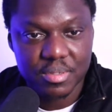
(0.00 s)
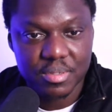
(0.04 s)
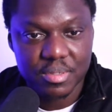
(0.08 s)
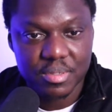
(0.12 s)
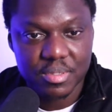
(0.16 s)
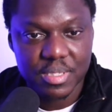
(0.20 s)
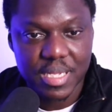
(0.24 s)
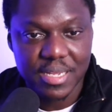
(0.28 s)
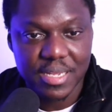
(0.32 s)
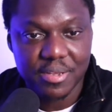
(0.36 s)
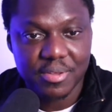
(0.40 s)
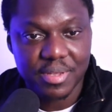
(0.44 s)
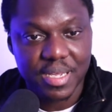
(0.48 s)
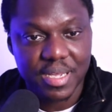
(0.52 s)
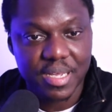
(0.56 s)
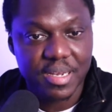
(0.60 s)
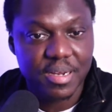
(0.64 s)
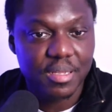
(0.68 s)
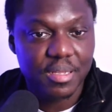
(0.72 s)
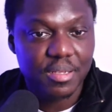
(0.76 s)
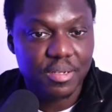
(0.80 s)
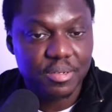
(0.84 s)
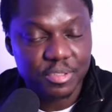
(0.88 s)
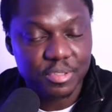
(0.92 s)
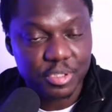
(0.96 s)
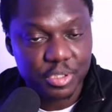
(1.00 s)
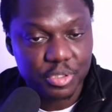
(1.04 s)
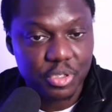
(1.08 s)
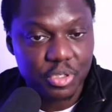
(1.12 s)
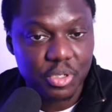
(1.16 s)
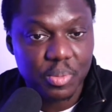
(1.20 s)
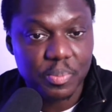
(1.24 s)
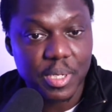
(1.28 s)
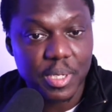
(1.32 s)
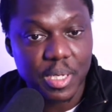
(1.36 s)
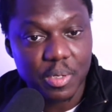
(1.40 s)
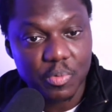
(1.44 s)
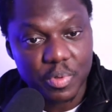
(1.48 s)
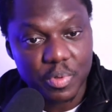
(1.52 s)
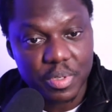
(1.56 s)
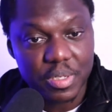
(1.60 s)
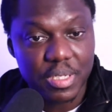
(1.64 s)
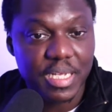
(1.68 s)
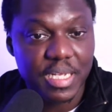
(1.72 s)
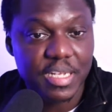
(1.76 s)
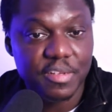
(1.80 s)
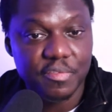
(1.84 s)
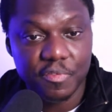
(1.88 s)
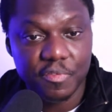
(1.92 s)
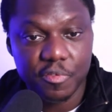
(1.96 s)
that you cannot control but will
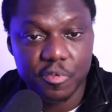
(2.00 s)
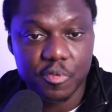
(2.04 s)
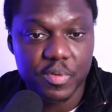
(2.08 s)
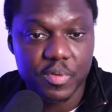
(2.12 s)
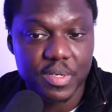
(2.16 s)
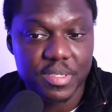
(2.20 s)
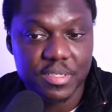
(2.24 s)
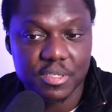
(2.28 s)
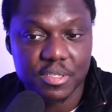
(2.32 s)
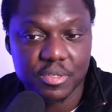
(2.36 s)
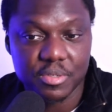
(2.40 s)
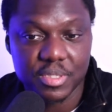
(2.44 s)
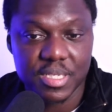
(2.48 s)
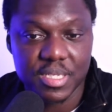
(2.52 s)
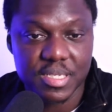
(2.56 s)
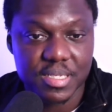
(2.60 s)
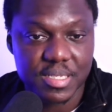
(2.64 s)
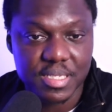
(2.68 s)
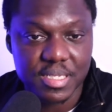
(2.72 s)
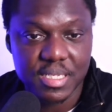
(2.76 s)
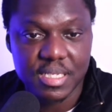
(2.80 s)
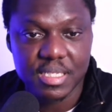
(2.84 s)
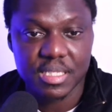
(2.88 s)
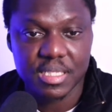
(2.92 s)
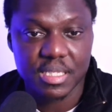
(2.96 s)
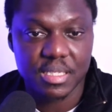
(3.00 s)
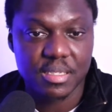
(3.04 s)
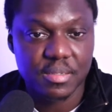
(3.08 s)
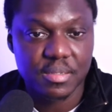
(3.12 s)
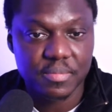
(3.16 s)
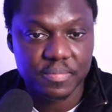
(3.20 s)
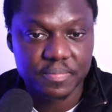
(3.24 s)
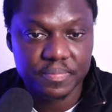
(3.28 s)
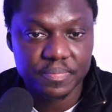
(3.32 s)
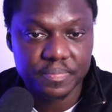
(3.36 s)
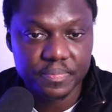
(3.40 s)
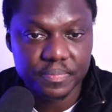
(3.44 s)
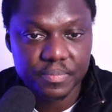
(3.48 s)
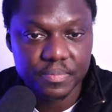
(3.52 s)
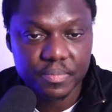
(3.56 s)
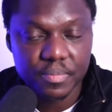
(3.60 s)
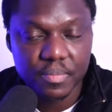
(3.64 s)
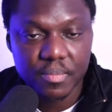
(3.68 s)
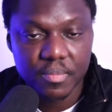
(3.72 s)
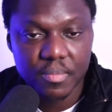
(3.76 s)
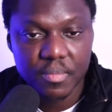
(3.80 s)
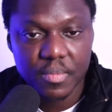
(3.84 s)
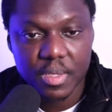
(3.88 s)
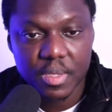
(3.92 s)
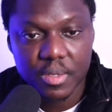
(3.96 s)
influence your decision,
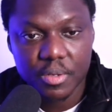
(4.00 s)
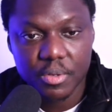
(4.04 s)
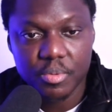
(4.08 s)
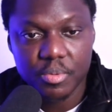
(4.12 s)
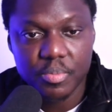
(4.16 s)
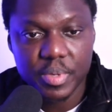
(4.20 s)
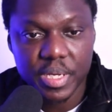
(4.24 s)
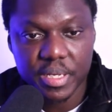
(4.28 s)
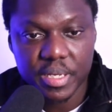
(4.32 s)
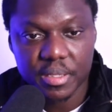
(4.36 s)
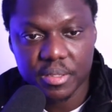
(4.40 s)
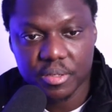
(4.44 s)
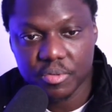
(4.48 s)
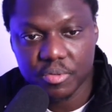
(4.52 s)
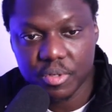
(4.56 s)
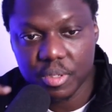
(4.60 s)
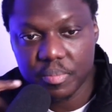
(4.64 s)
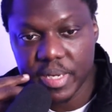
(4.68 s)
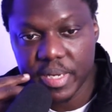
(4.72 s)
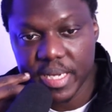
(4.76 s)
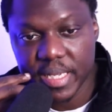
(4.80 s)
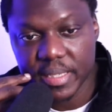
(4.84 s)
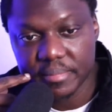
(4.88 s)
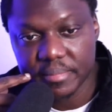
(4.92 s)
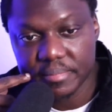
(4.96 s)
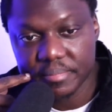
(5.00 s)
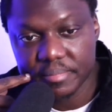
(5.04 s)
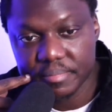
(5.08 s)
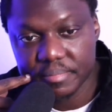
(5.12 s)
you're making the wrong bet.